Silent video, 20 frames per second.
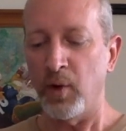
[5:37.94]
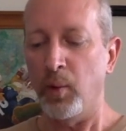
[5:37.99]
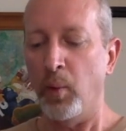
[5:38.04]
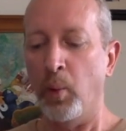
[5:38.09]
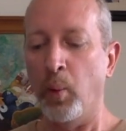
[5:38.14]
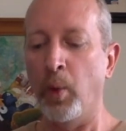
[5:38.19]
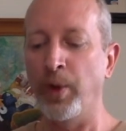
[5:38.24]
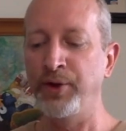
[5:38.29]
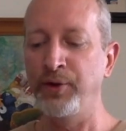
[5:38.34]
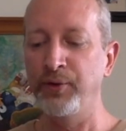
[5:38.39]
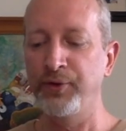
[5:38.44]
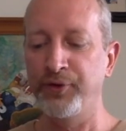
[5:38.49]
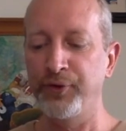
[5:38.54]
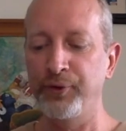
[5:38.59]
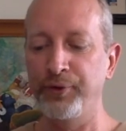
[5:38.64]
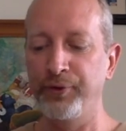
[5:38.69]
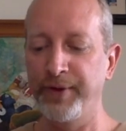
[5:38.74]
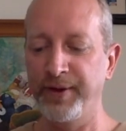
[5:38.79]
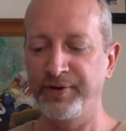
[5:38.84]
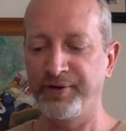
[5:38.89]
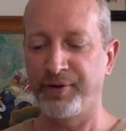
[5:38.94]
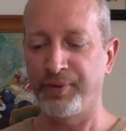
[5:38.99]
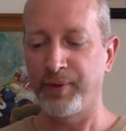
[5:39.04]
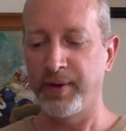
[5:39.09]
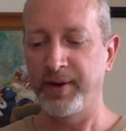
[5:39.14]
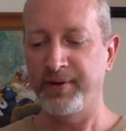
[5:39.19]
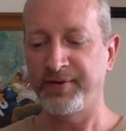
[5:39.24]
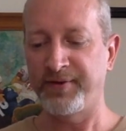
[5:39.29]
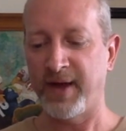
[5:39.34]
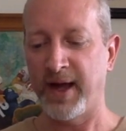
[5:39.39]
when you do these 3
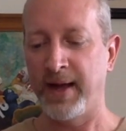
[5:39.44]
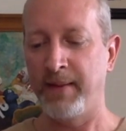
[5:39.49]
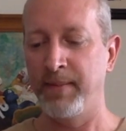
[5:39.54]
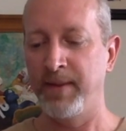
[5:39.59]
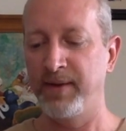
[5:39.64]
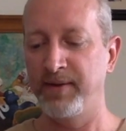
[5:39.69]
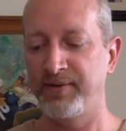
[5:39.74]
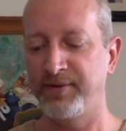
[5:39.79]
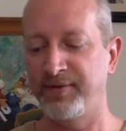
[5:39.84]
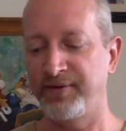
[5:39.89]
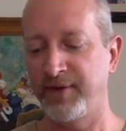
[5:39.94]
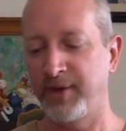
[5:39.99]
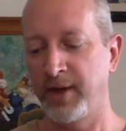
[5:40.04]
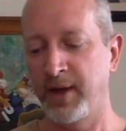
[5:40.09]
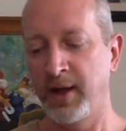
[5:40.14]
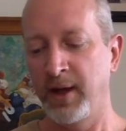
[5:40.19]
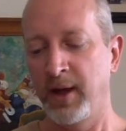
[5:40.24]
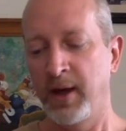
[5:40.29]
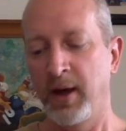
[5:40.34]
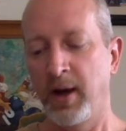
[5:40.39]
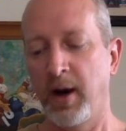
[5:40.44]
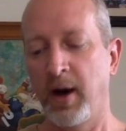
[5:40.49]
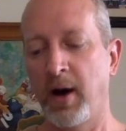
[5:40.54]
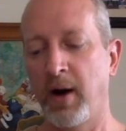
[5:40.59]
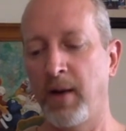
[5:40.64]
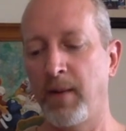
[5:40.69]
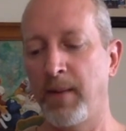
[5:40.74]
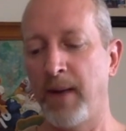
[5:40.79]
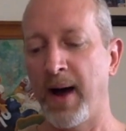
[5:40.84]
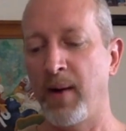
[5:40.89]
assignments,
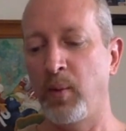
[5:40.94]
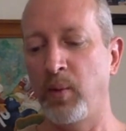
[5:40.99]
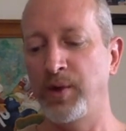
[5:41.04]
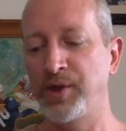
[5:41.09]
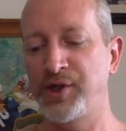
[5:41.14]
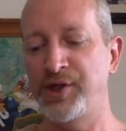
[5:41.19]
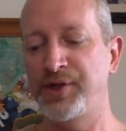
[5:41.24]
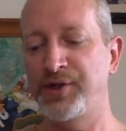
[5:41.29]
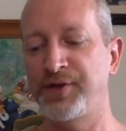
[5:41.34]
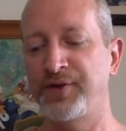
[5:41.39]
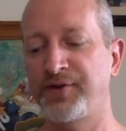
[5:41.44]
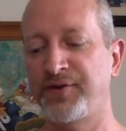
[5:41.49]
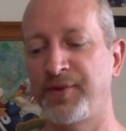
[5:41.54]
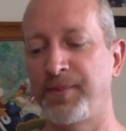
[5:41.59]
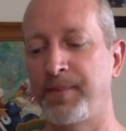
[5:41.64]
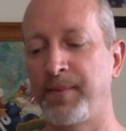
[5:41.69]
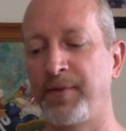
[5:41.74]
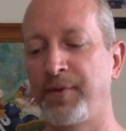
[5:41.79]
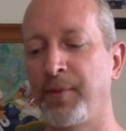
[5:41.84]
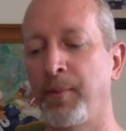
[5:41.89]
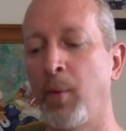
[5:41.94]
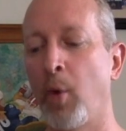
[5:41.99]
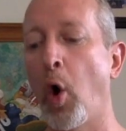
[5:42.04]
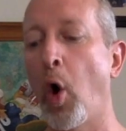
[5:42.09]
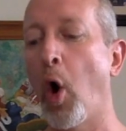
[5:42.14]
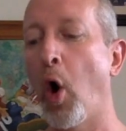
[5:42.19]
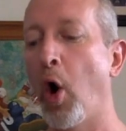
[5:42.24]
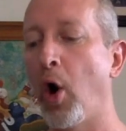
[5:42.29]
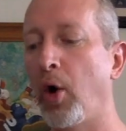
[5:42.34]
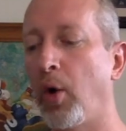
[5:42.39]
I want you to submit them
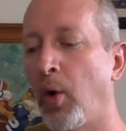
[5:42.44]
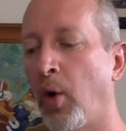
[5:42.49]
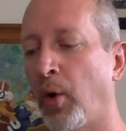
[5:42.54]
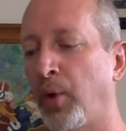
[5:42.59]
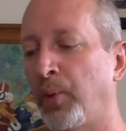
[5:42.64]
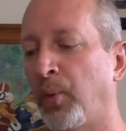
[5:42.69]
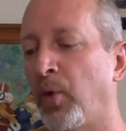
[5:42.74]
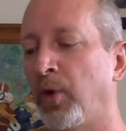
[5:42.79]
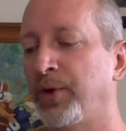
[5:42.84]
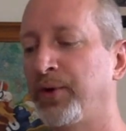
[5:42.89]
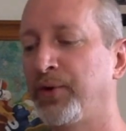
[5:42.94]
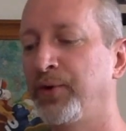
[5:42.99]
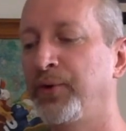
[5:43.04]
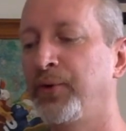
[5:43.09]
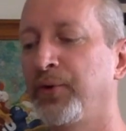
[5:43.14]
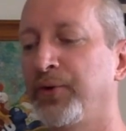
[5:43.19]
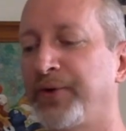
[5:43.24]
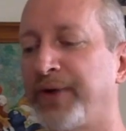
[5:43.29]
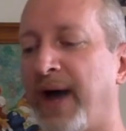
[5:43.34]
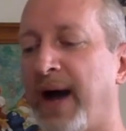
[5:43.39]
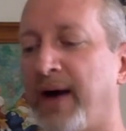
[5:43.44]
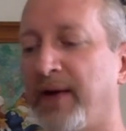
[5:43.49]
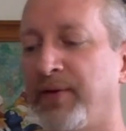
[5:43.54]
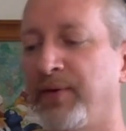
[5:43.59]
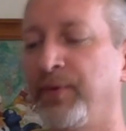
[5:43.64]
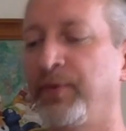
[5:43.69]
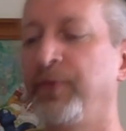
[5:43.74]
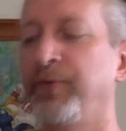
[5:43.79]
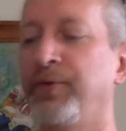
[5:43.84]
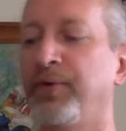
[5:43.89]
all on one Google Doc
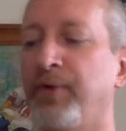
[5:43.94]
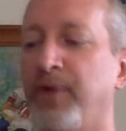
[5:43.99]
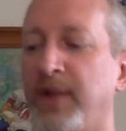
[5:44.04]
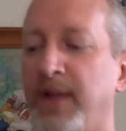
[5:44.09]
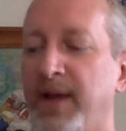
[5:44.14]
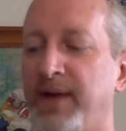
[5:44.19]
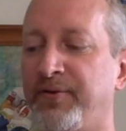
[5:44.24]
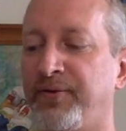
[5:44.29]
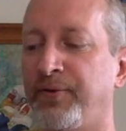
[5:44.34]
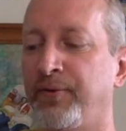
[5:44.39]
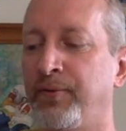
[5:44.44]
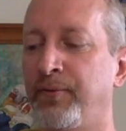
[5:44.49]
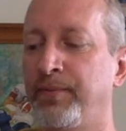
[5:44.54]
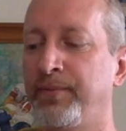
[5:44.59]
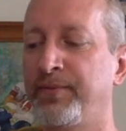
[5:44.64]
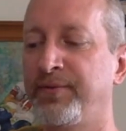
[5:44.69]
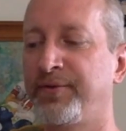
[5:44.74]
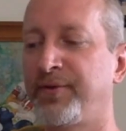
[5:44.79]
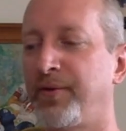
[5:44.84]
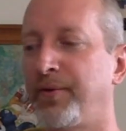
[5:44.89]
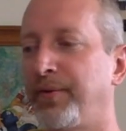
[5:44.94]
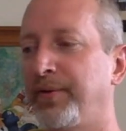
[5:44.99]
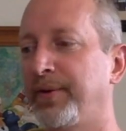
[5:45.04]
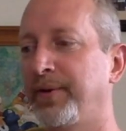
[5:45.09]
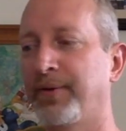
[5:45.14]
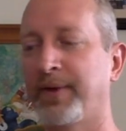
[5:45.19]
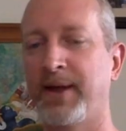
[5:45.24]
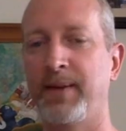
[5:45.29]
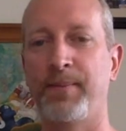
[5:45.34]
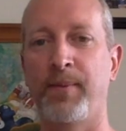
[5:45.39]
through Google Classroom, so
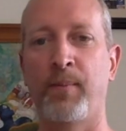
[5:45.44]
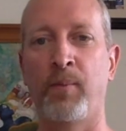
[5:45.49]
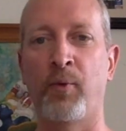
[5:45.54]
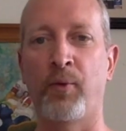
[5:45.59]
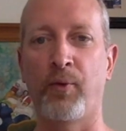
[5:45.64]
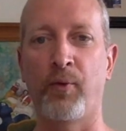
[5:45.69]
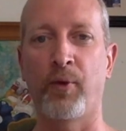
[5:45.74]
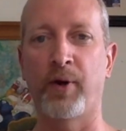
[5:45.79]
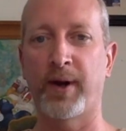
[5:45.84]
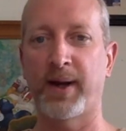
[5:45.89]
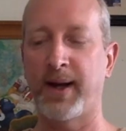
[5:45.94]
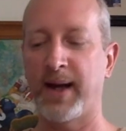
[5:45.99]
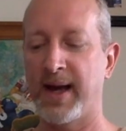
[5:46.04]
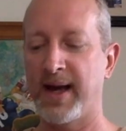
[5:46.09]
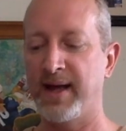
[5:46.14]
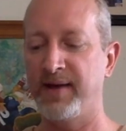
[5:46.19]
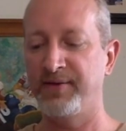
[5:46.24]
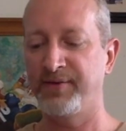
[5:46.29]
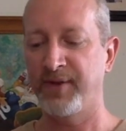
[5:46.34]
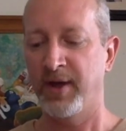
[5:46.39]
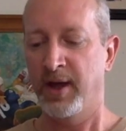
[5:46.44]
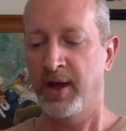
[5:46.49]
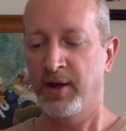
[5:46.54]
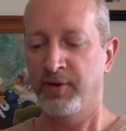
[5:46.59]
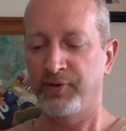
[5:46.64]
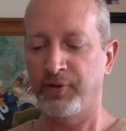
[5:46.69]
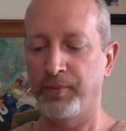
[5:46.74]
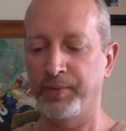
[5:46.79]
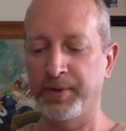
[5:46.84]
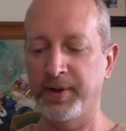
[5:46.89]
it'll keep it more organized.
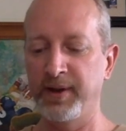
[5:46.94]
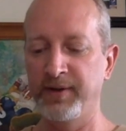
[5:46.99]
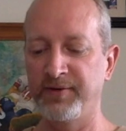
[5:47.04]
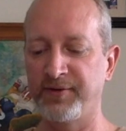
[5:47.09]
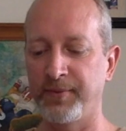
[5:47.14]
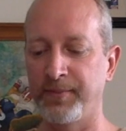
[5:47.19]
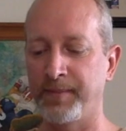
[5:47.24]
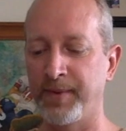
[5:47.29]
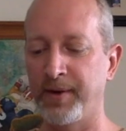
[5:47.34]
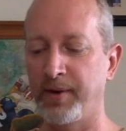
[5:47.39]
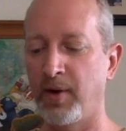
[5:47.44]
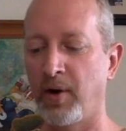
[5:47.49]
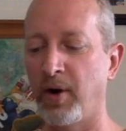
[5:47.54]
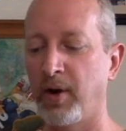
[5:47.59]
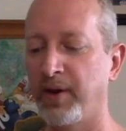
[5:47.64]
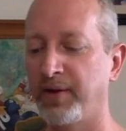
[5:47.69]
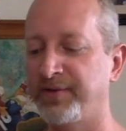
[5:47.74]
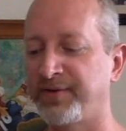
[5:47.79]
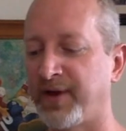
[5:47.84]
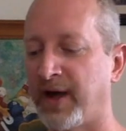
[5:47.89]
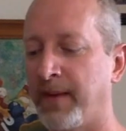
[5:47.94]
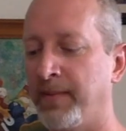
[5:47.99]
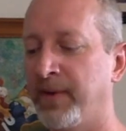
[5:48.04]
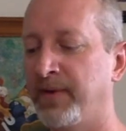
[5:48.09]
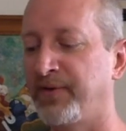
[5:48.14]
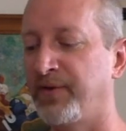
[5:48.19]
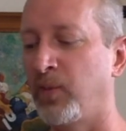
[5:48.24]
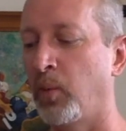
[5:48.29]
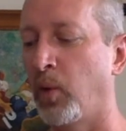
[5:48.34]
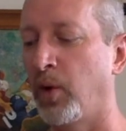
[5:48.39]
So please submit all
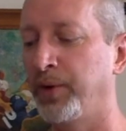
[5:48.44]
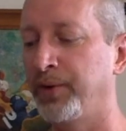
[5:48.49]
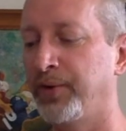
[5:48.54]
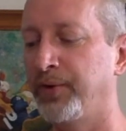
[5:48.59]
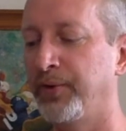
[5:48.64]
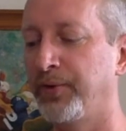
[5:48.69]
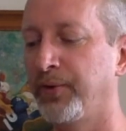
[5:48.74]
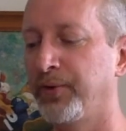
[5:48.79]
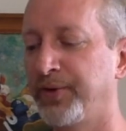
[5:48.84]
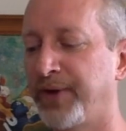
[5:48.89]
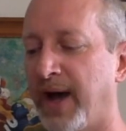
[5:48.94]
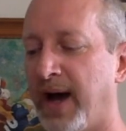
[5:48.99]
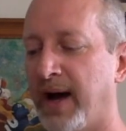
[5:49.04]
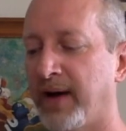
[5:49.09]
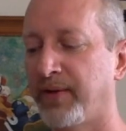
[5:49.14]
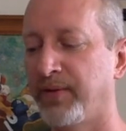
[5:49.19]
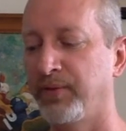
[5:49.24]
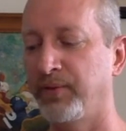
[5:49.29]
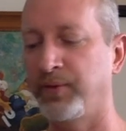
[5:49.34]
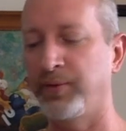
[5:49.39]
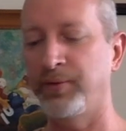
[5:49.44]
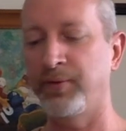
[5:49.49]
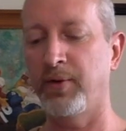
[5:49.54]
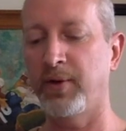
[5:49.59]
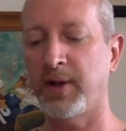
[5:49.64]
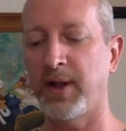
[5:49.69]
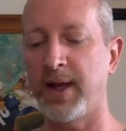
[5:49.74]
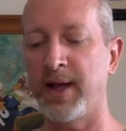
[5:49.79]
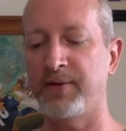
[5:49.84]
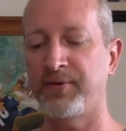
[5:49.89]
assignments in one Google Doc through Google
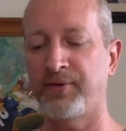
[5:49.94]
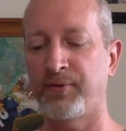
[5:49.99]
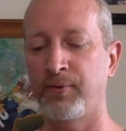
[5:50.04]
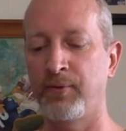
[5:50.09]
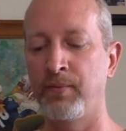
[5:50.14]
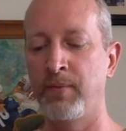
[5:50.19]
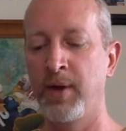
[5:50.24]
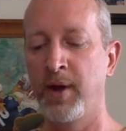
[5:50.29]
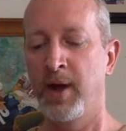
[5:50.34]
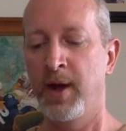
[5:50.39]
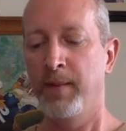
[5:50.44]
Classroom.